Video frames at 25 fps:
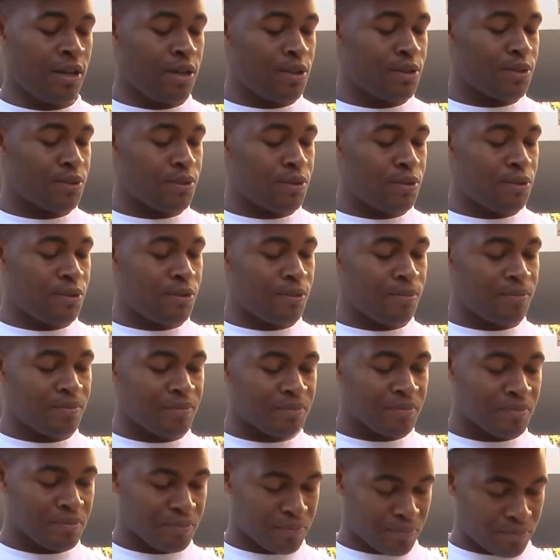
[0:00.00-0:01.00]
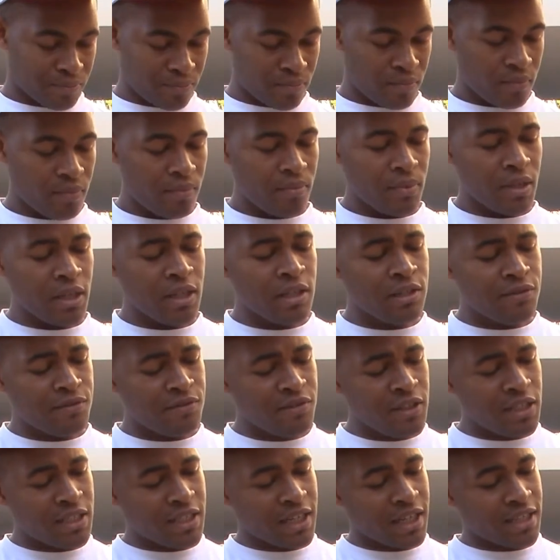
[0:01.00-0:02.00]
So its
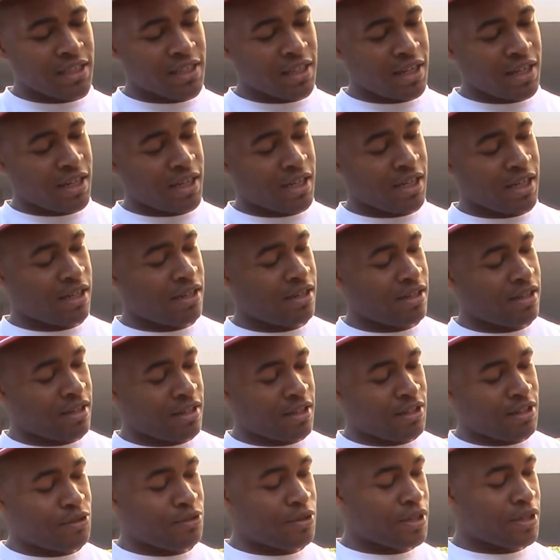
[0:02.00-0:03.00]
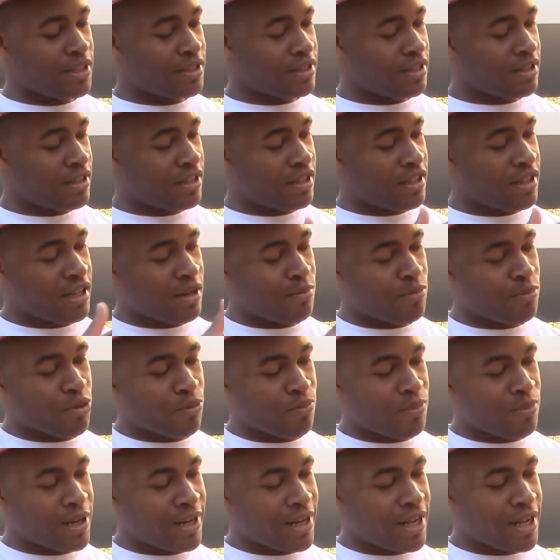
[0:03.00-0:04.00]
features are, as you can see, there are
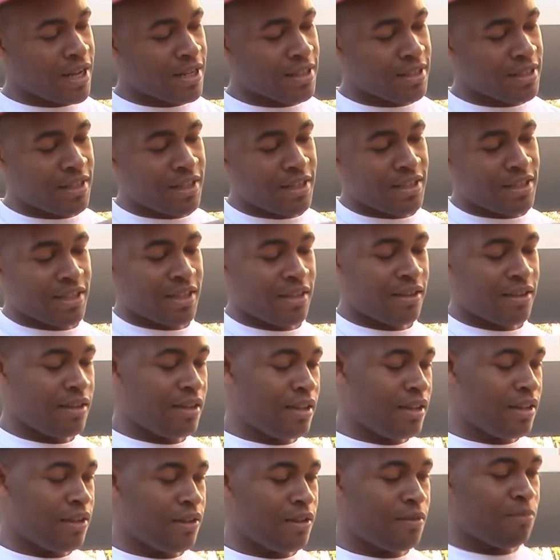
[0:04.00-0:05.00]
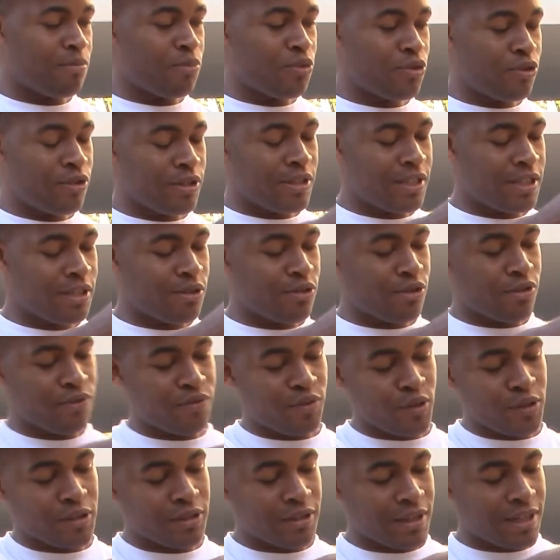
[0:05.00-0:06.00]
propellers, there's a body or
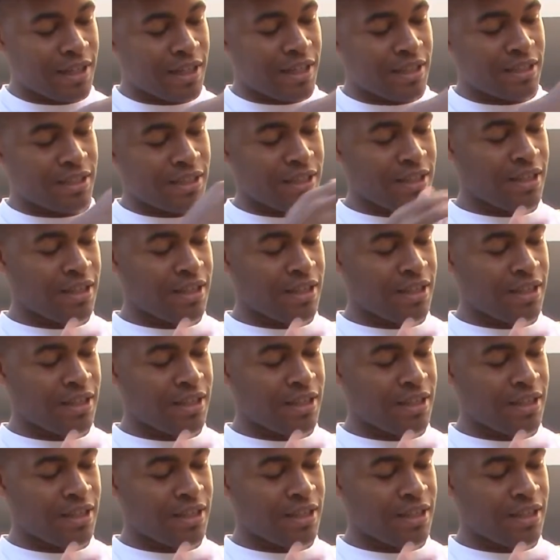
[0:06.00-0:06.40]
fuselage,